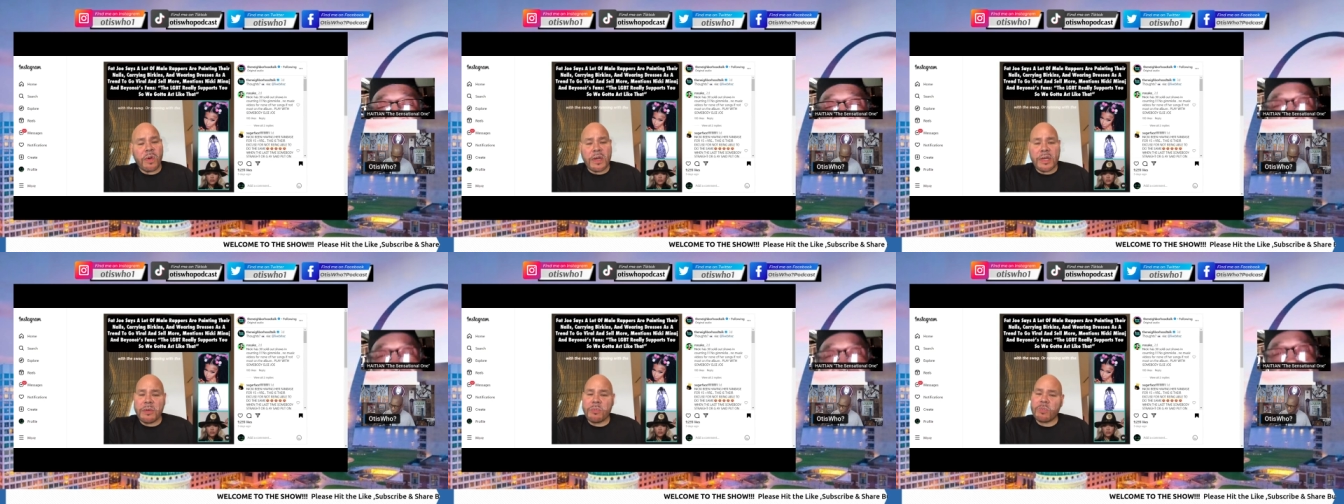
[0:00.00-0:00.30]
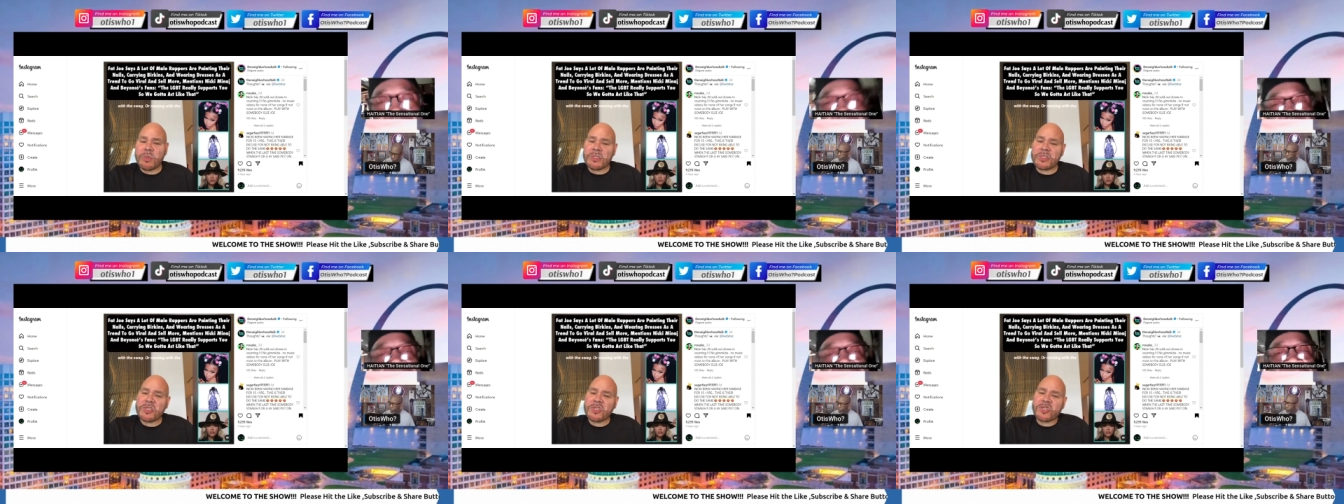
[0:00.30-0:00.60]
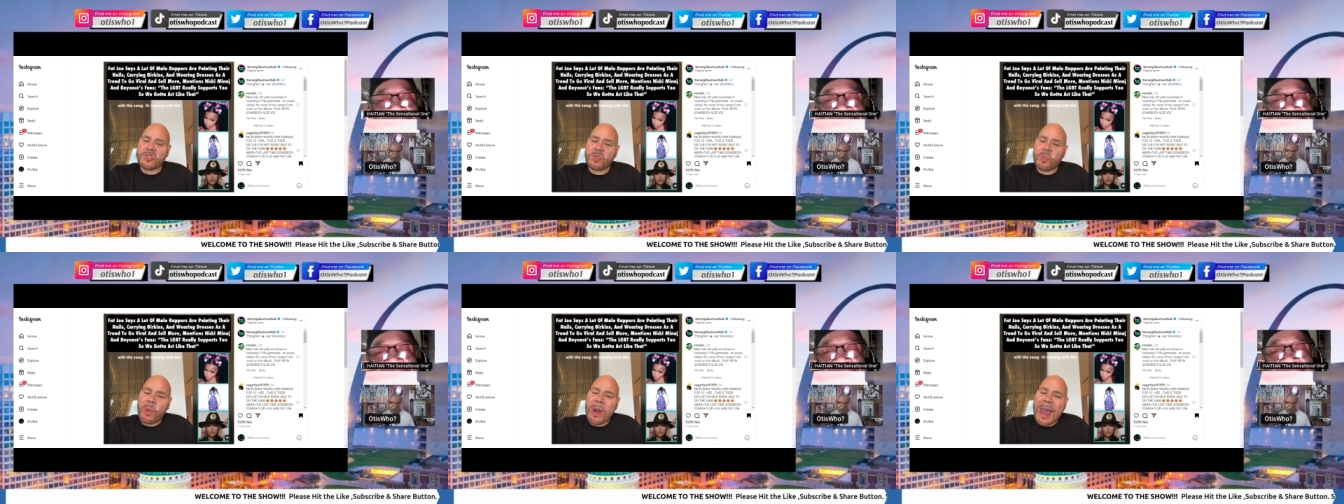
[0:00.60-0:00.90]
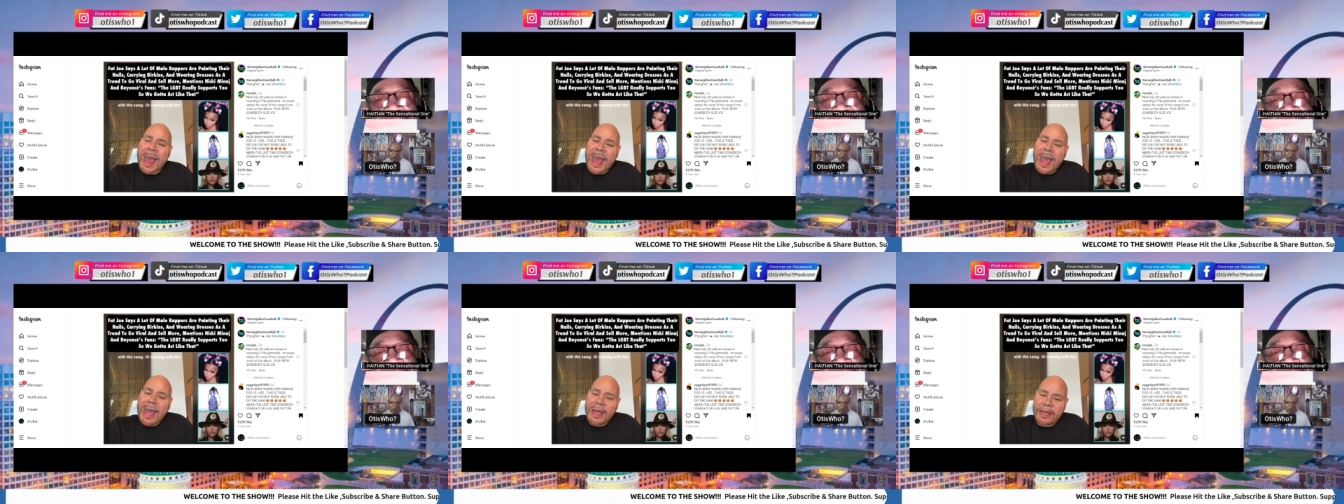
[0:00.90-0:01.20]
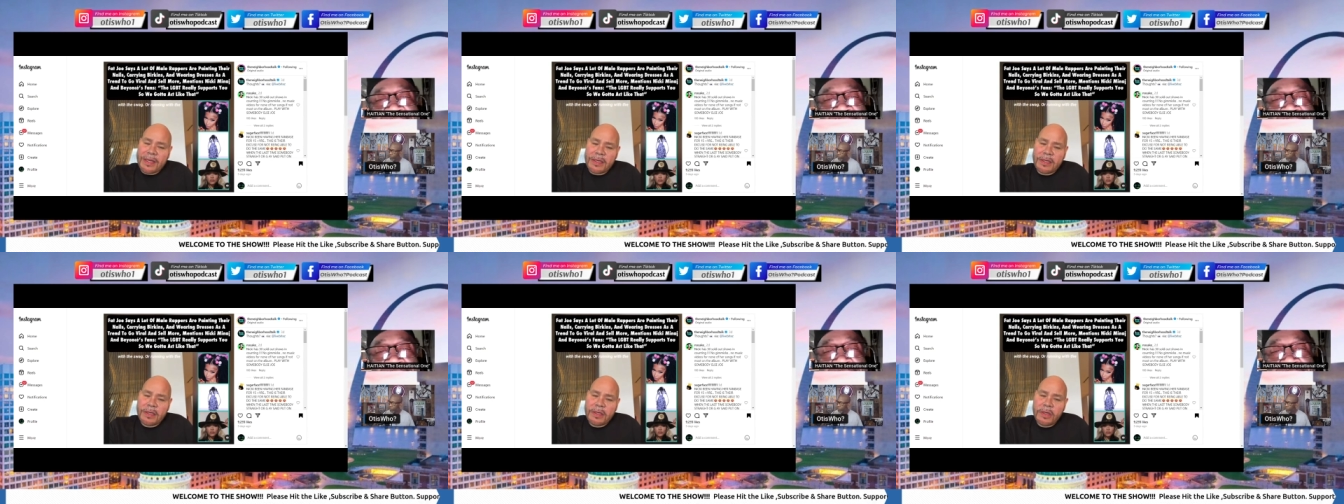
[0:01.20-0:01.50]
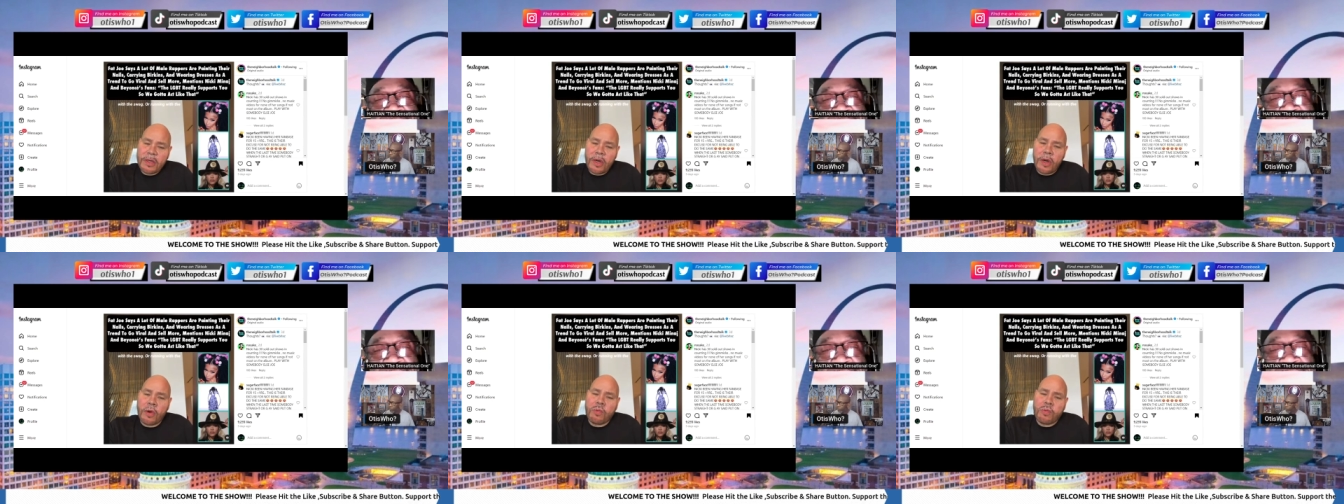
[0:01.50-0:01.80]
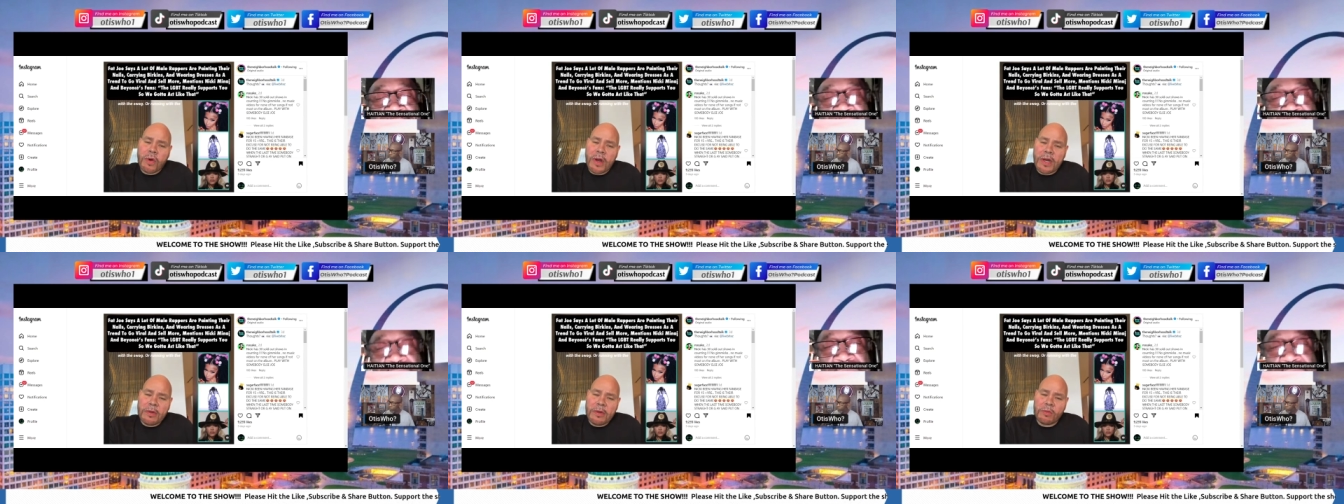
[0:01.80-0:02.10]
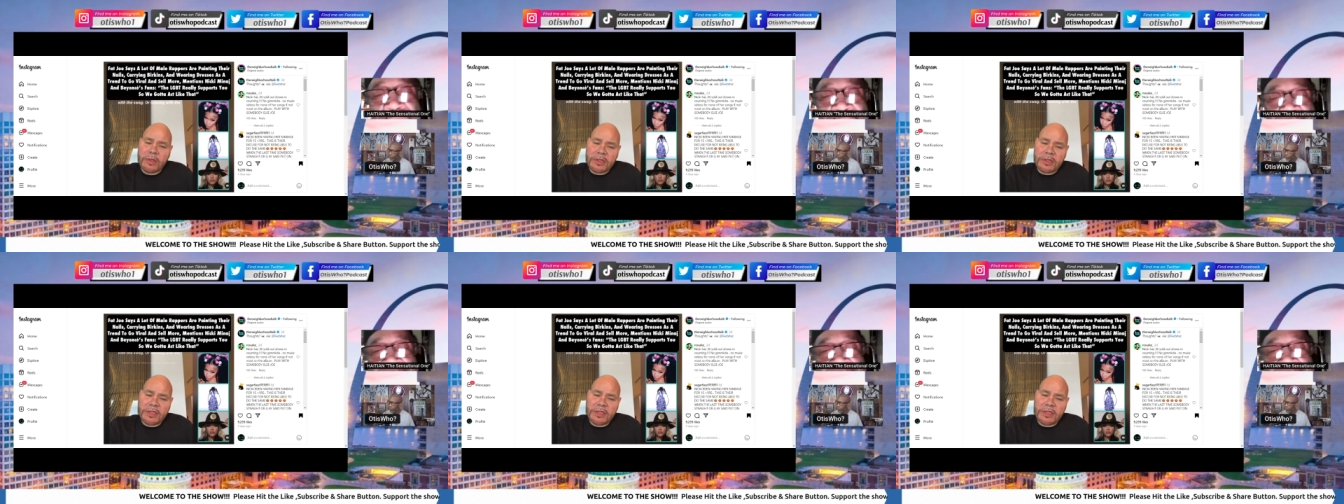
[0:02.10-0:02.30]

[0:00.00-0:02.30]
running with the swag or running